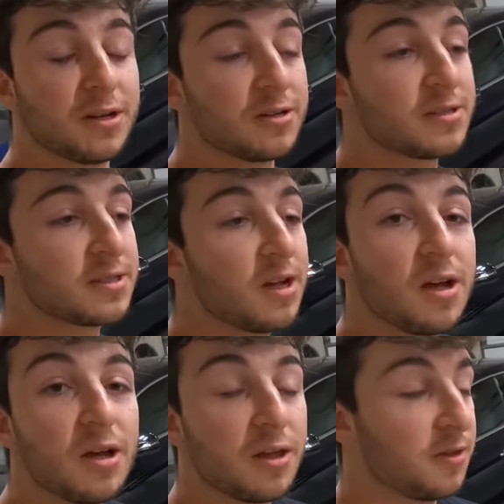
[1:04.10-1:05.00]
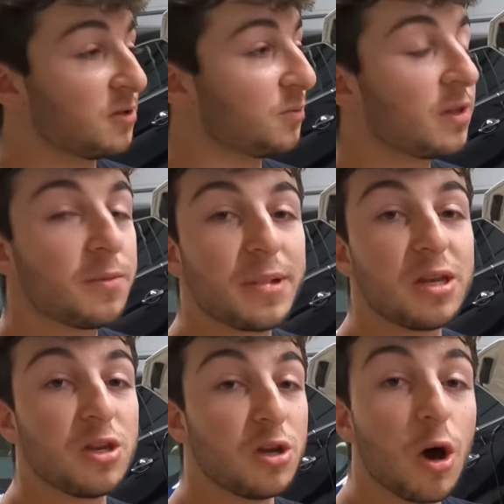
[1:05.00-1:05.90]
years, there's really
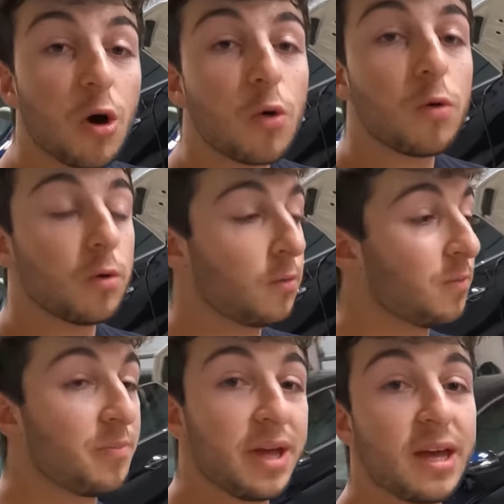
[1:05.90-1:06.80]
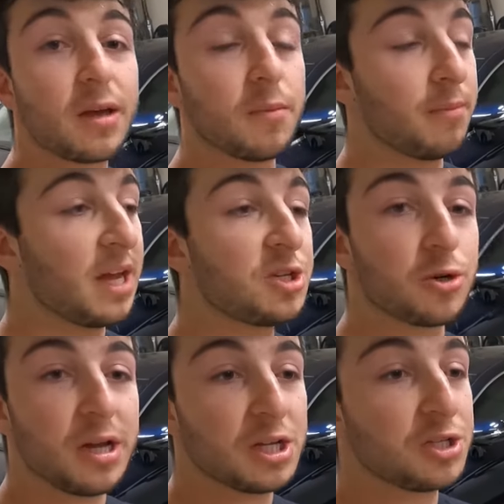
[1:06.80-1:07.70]
been no big
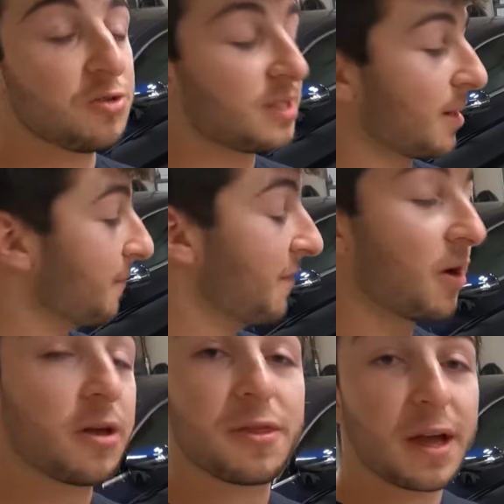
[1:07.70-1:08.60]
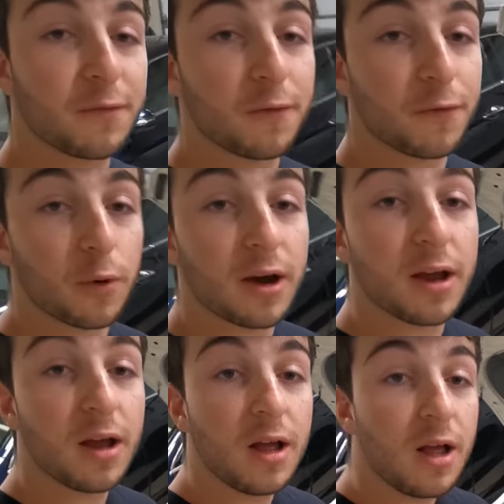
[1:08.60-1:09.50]
major issues, and I'm very thankful for
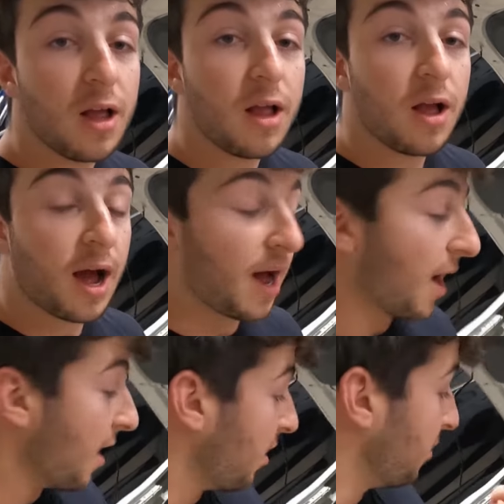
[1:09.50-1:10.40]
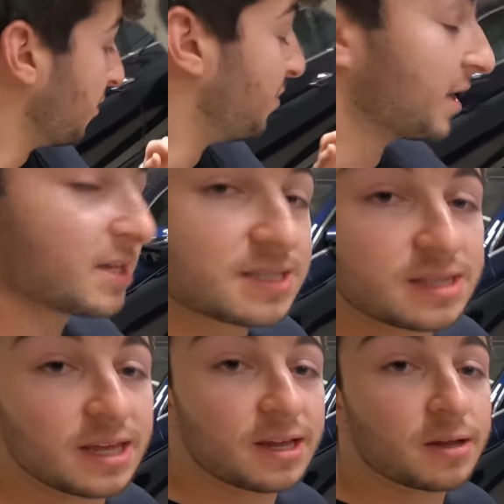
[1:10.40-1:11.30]
it. The biggest
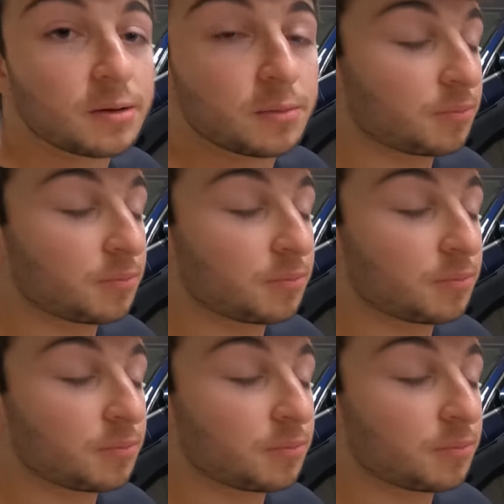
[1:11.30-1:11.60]
thing